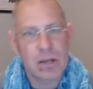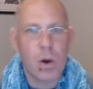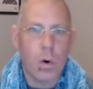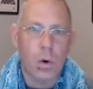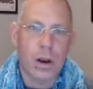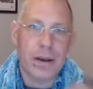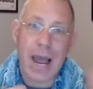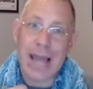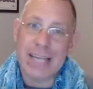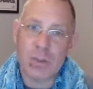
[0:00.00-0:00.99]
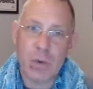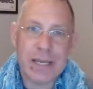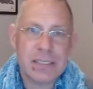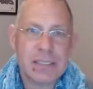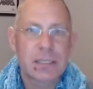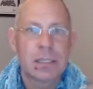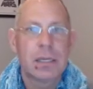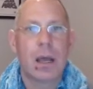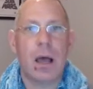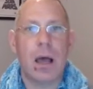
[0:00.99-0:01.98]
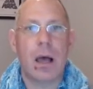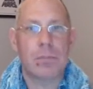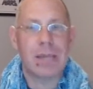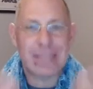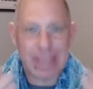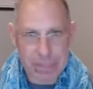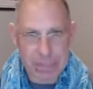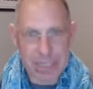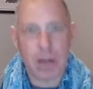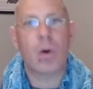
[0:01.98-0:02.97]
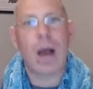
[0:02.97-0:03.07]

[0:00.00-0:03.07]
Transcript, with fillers: or on a high twist, um, let me know.